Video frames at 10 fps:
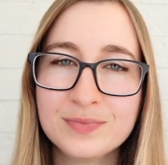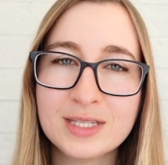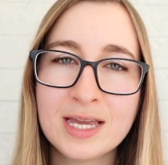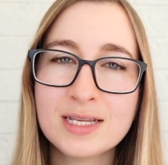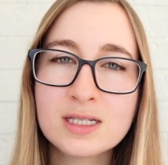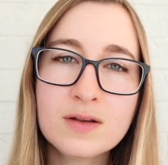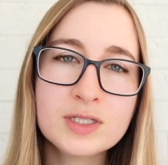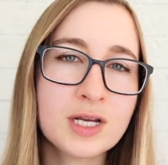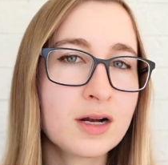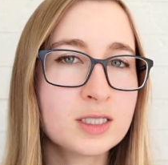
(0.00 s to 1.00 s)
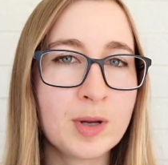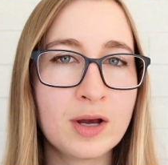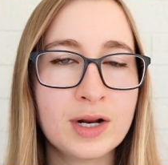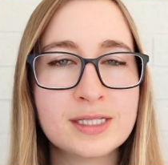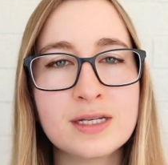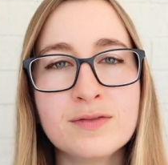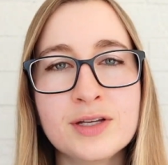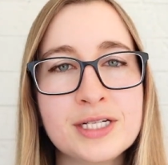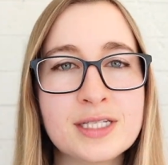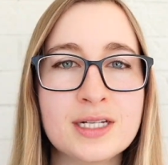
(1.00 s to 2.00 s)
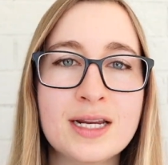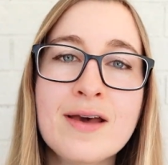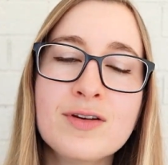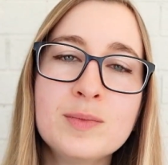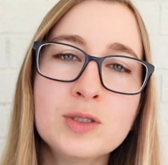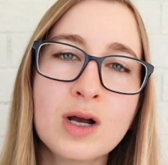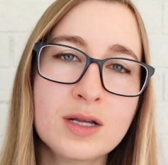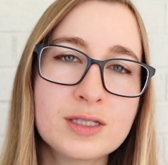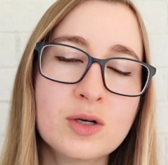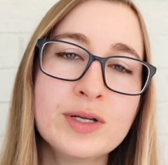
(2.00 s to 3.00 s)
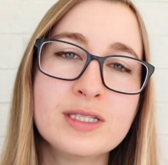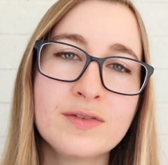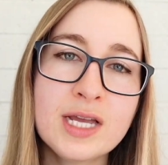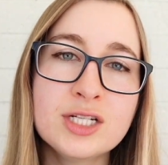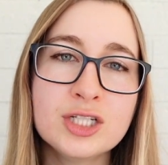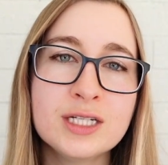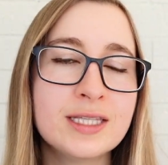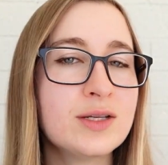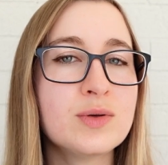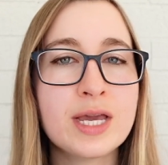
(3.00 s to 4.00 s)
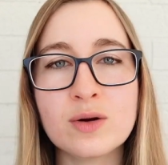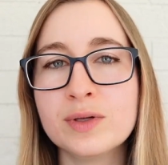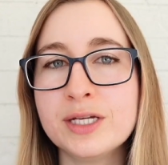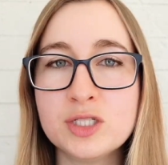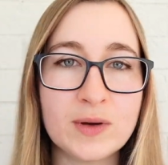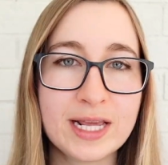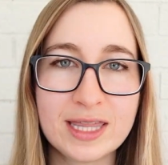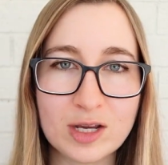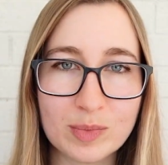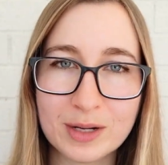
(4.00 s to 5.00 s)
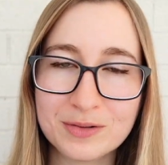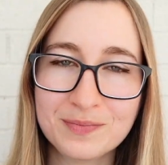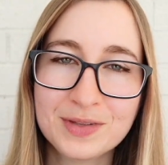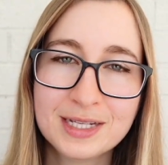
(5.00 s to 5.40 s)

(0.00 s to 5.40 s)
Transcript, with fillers: And it's often talked about as if it is an inevitable consequence of aging that you can't really do anything about.